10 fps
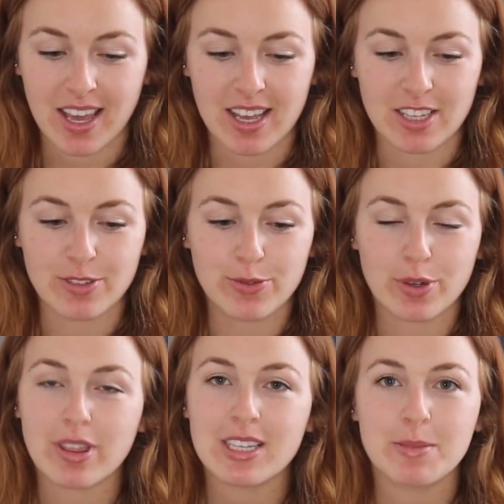And
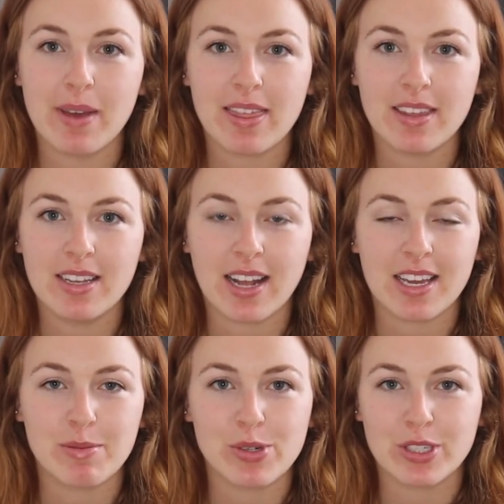for this method, I
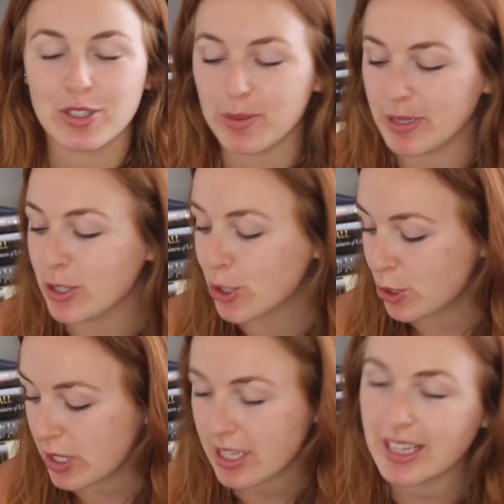am going to be
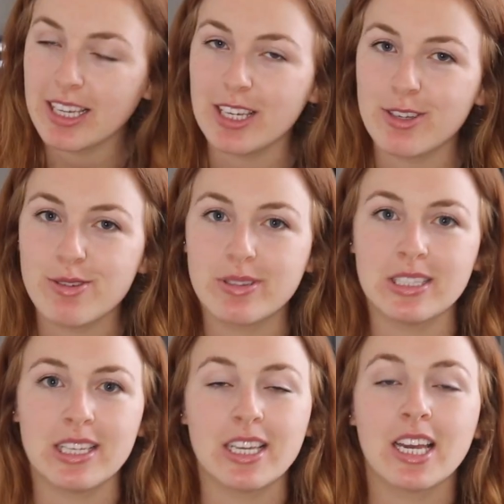strictly
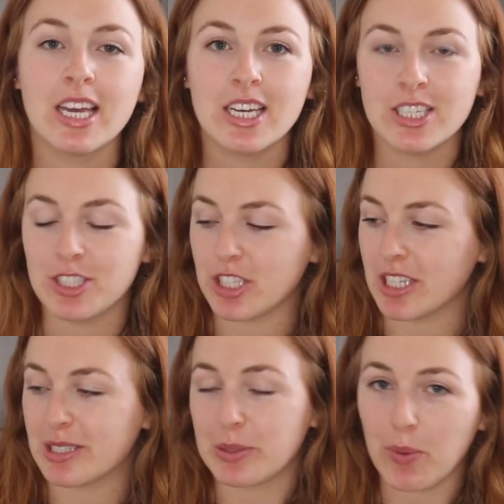using
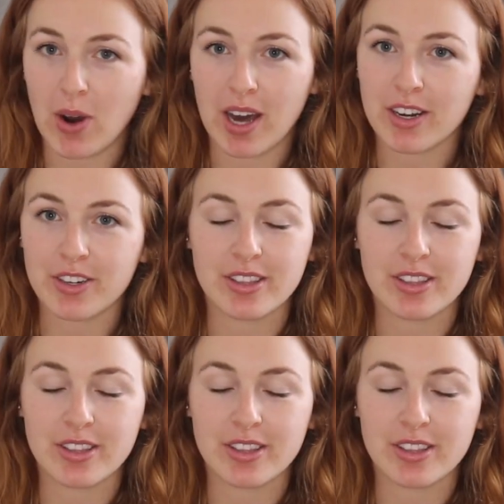just water.